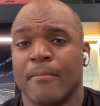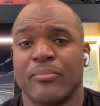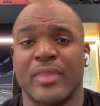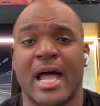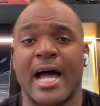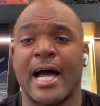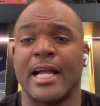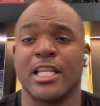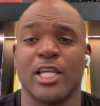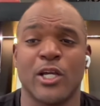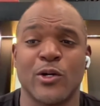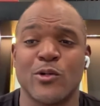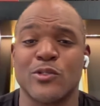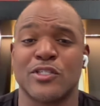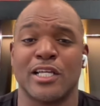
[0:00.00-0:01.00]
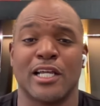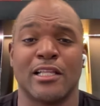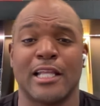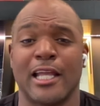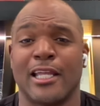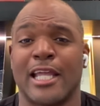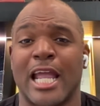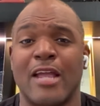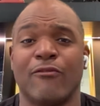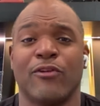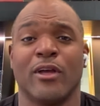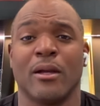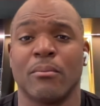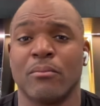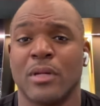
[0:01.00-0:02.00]
9 years in, they gave
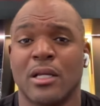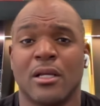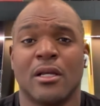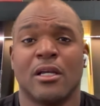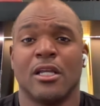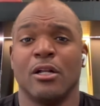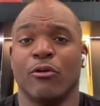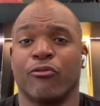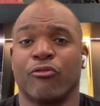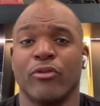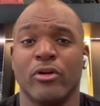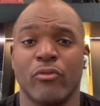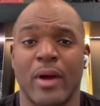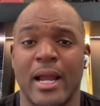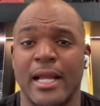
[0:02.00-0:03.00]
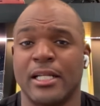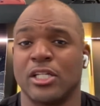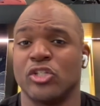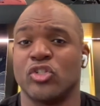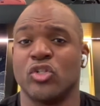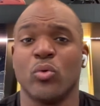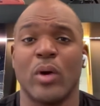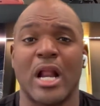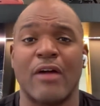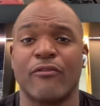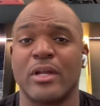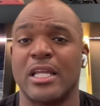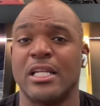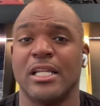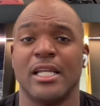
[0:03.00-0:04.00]
him, you know, free reign to do whatever
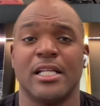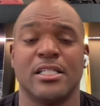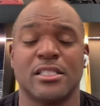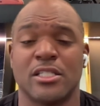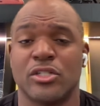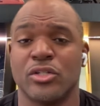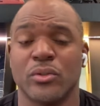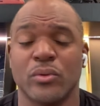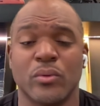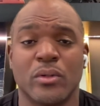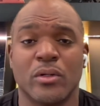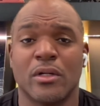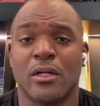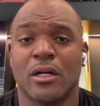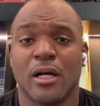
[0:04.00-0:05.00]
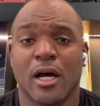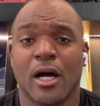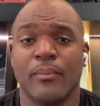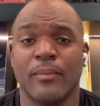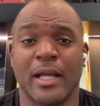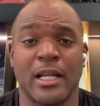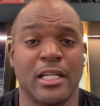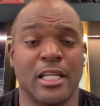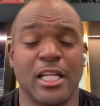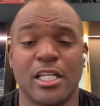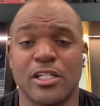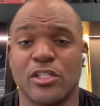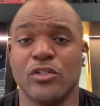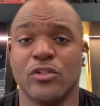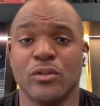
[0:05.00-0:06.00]
he needs to do that he
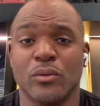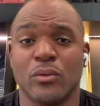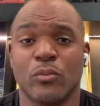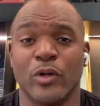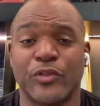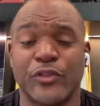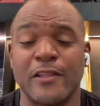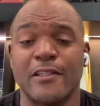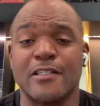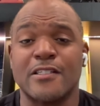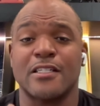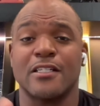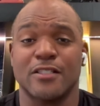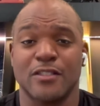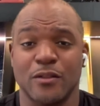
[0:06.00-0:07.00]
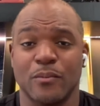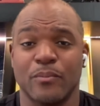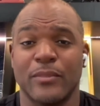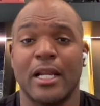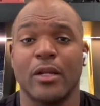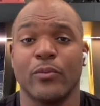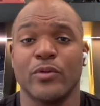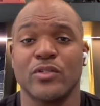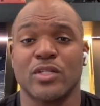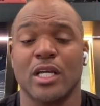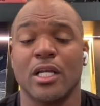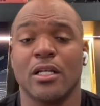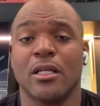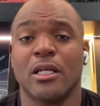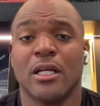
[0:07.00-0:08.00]
needed to do within the system that he was
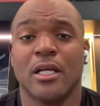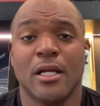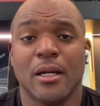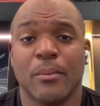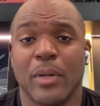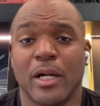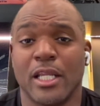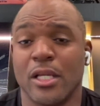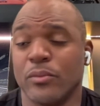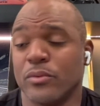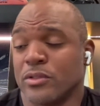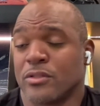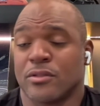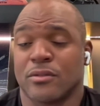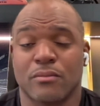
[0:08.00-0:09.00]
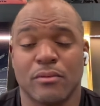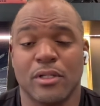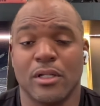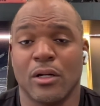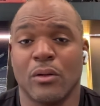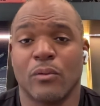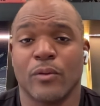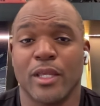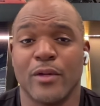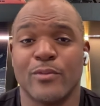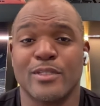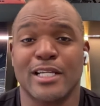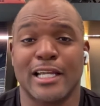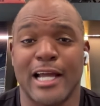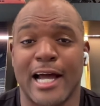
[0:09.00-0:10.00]
in. But he was, you know, he
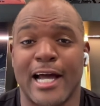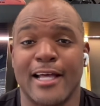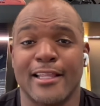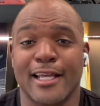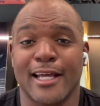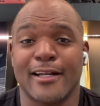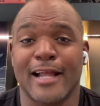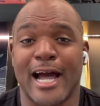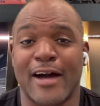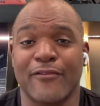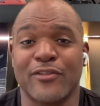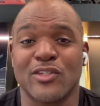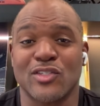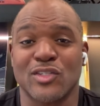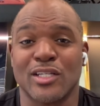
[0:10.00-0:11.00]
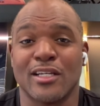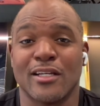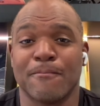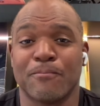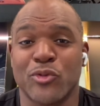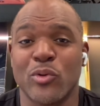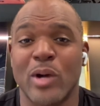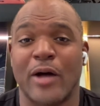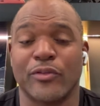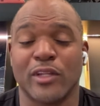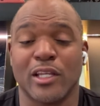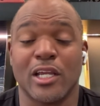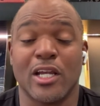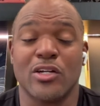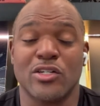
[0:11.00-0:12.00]
was a guy that obviously throughout
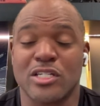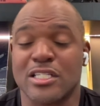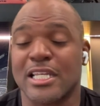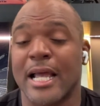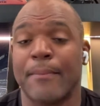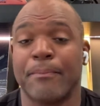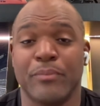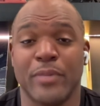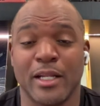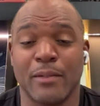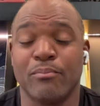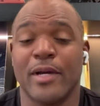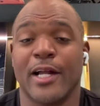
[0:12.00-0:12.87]
the years just kept getting